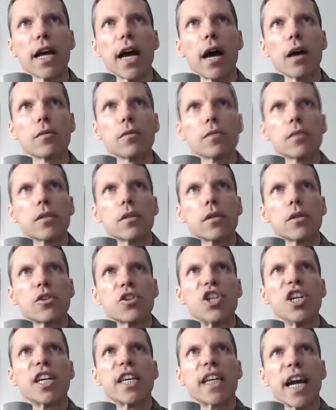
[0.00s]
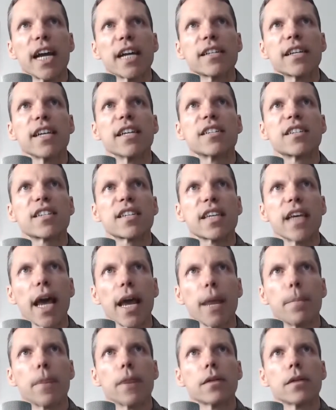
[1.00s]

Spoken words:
out she can't escape